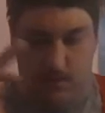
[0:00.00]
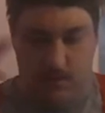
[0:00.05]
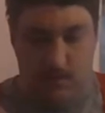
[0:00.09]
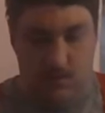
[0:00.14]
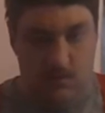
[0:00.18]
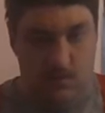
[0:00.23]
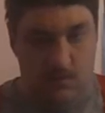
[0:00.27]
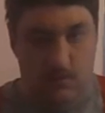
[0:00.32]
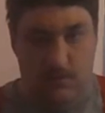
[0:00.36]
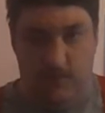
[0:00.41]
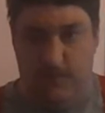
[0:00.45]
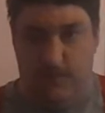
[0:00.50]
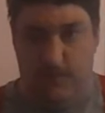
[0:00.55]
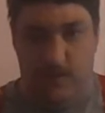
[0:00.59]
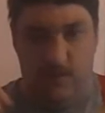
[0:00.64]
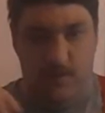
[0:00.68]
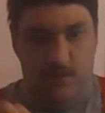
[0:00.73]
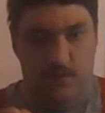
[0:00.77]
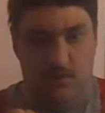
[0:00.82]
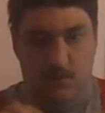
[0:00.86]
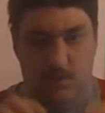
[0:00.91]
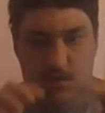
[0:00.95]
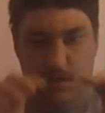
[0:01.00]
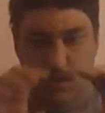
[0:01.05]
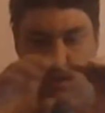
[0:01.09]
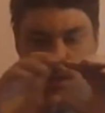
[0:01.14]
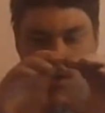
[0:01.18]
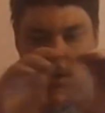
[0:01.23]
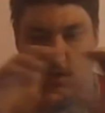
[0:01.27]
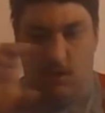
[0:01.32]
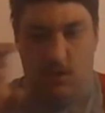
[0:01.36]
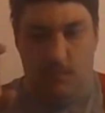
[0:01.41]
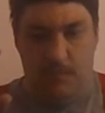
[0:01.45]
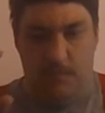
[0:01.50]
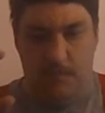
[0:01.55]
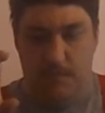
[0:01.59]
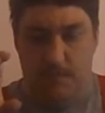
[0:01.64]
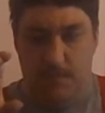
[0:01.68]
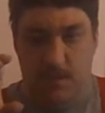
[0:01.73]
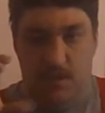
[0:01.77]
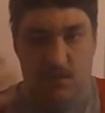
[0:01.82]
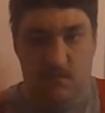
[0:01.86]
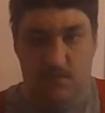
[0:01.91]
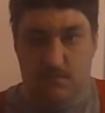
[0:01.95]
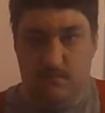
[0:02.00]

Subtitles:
call the file copy me.